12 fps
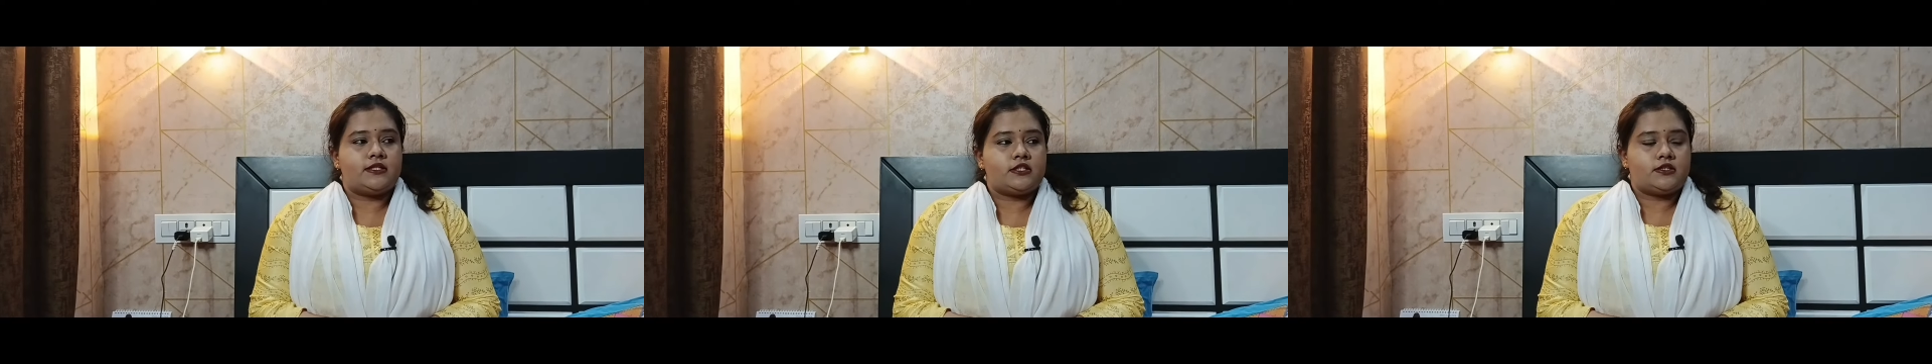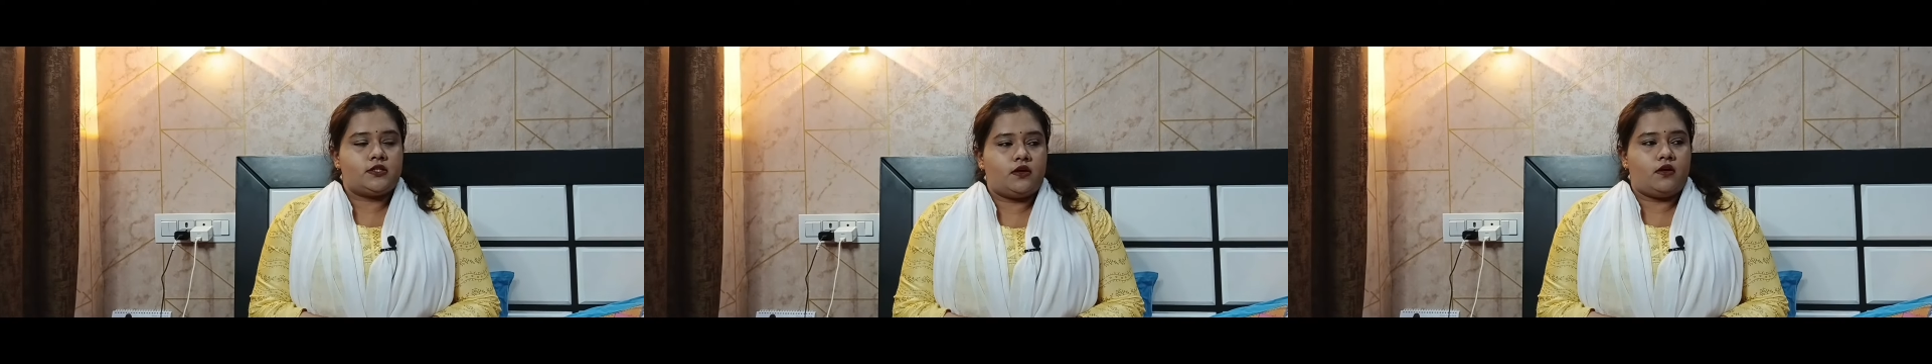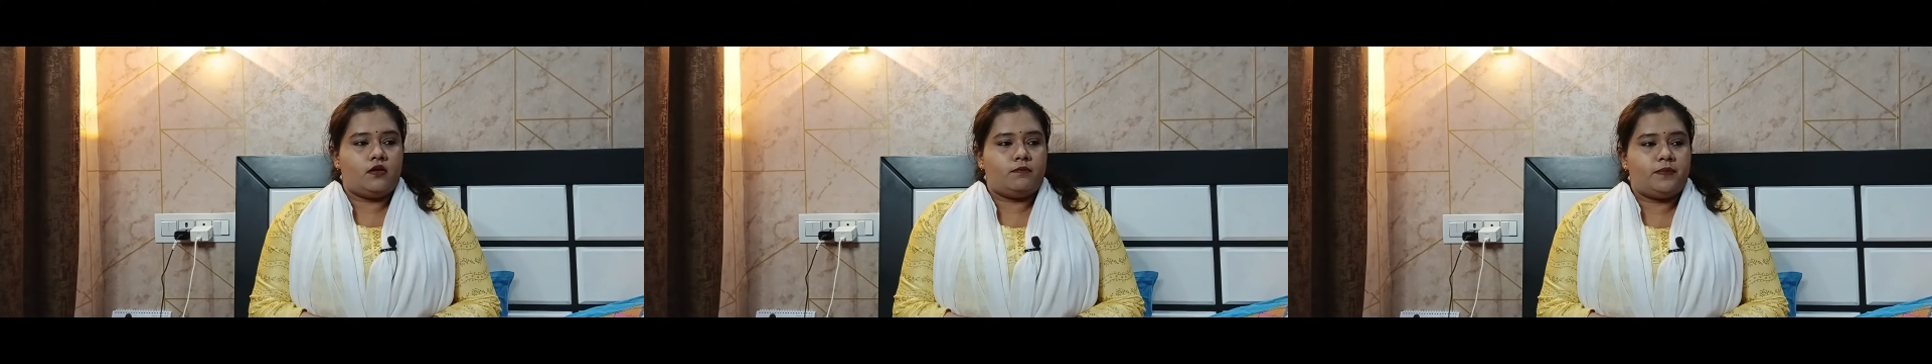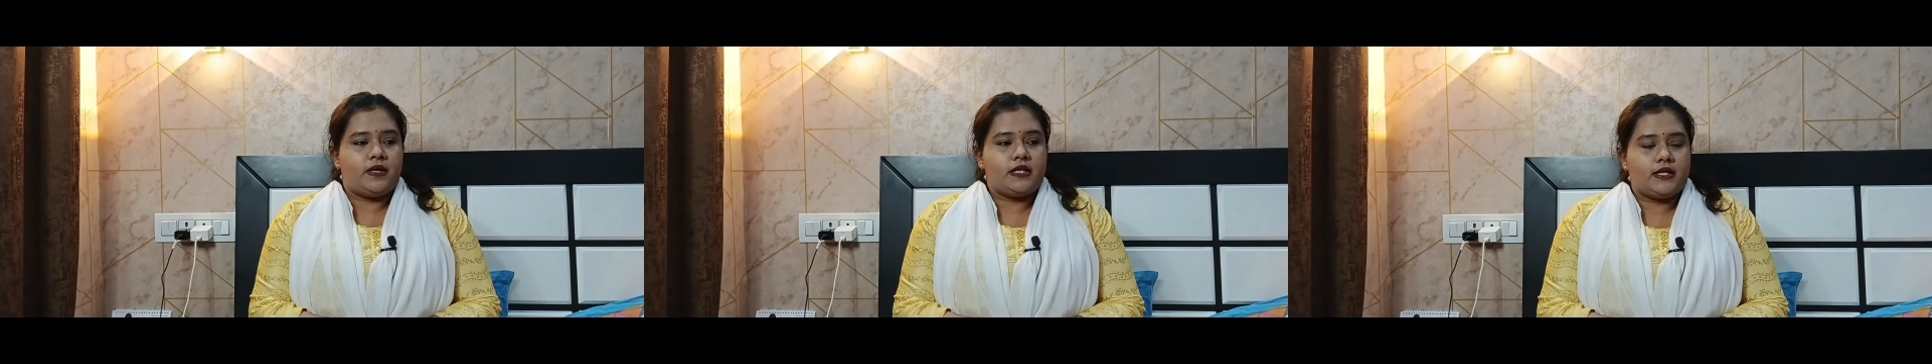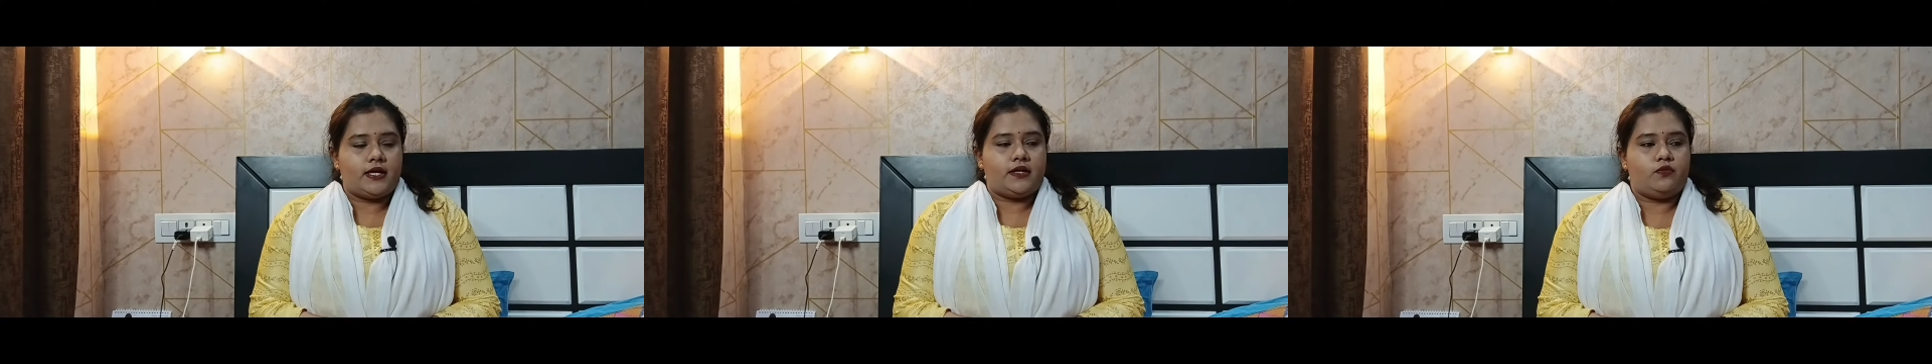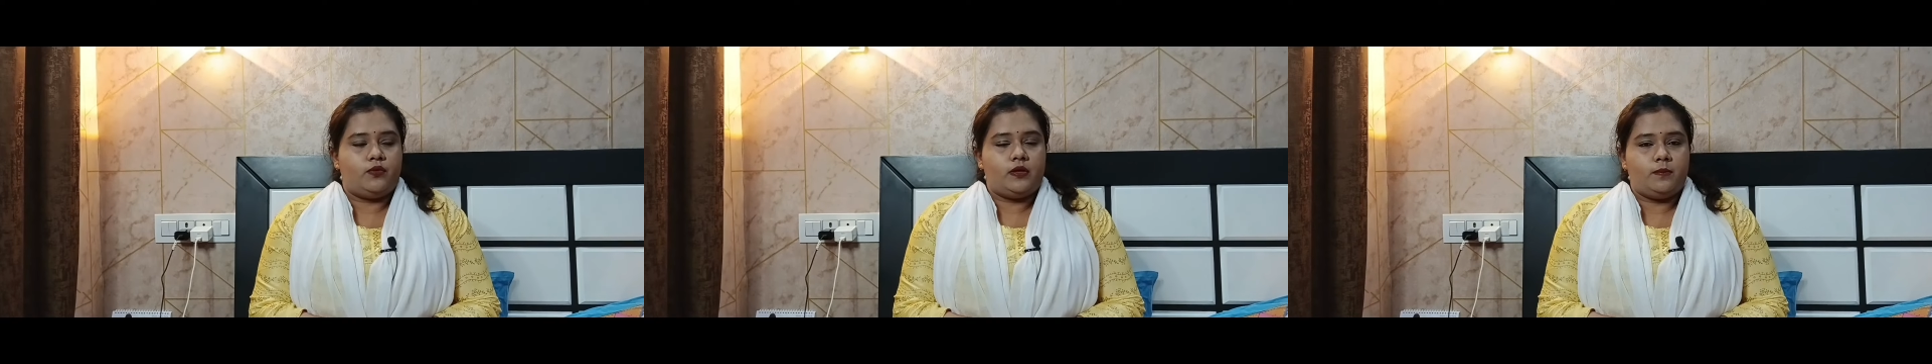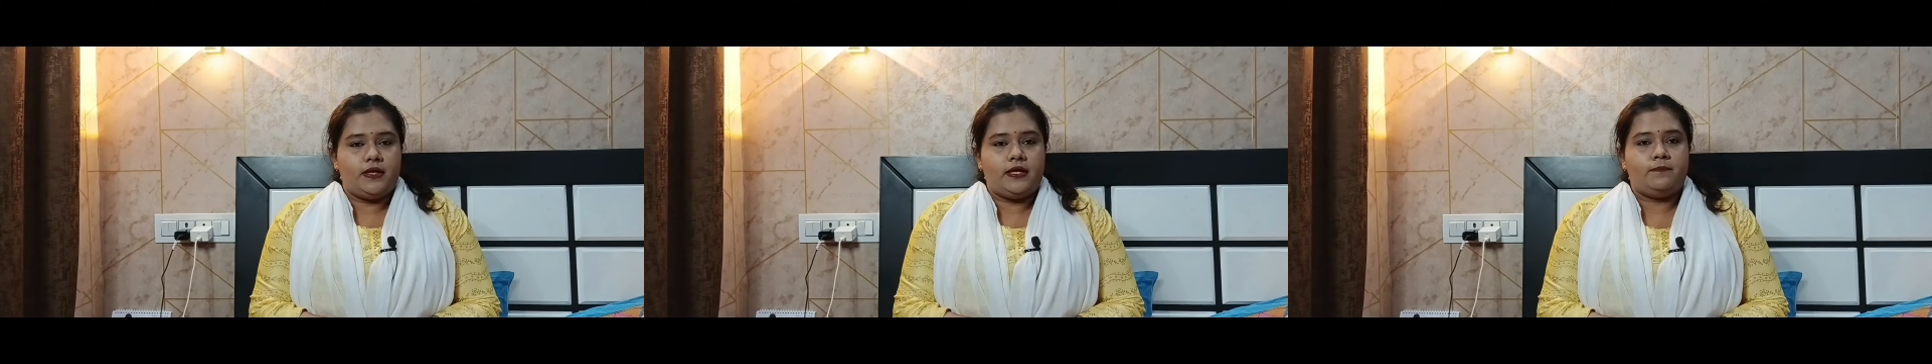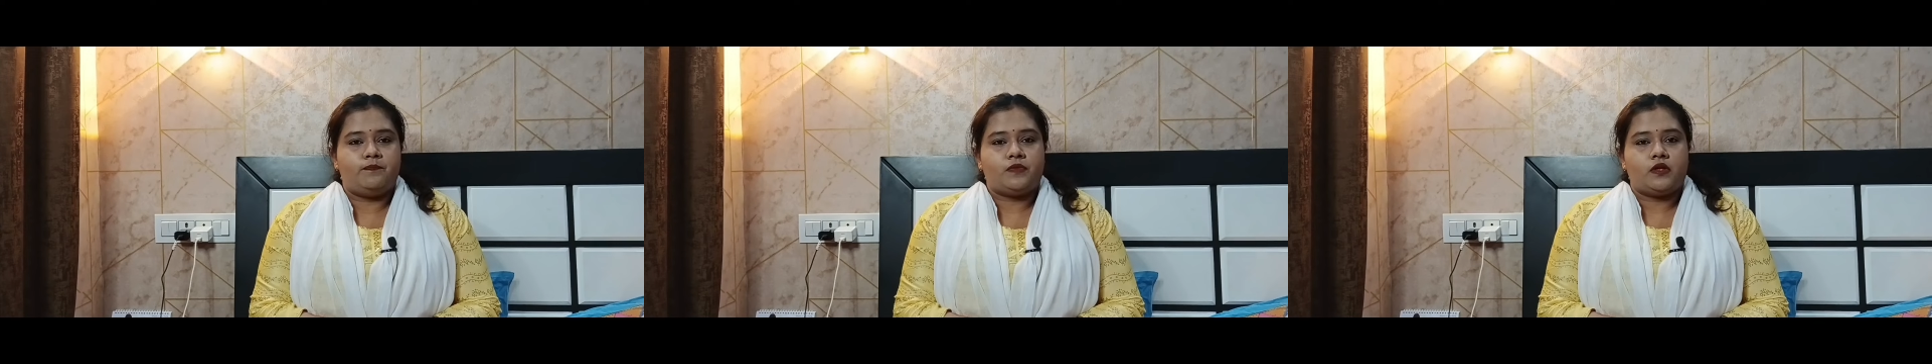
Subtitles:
this period will be